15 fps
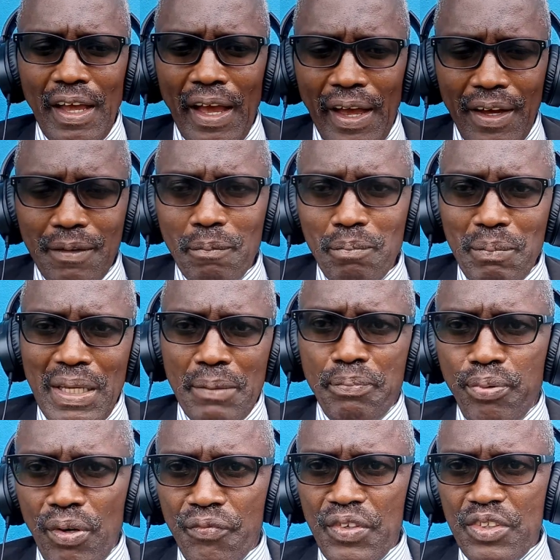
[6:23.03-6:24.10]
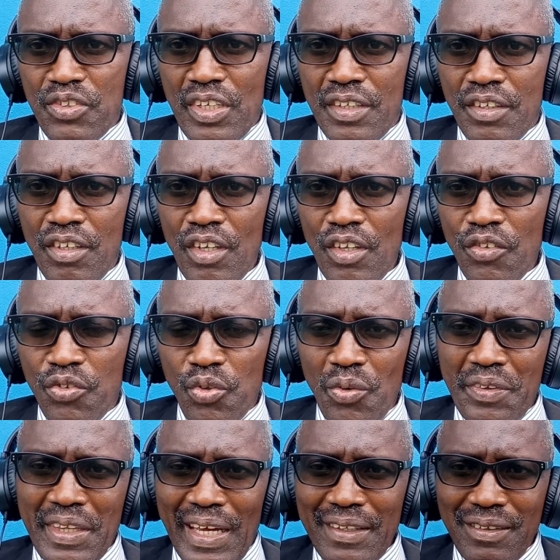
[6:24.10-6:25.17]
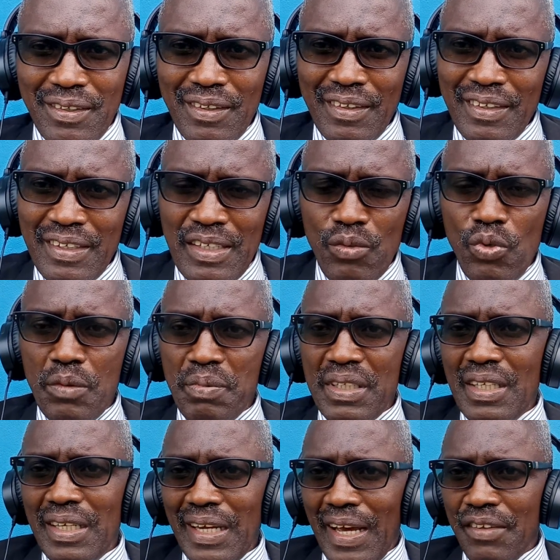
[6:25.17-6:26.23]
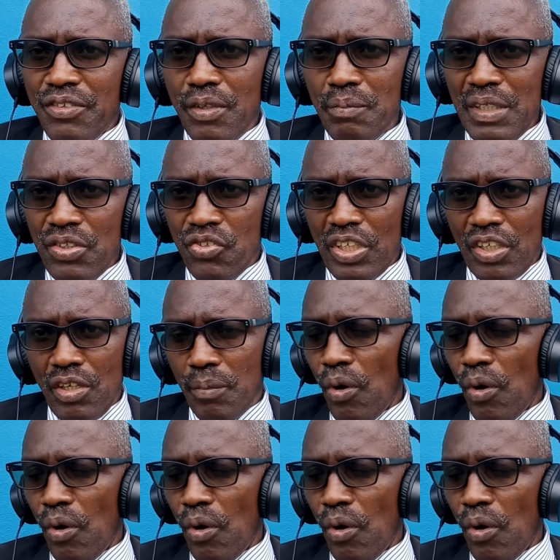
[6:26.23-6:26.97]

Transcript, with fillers: and made provision so that he would be the last to meet Jacob.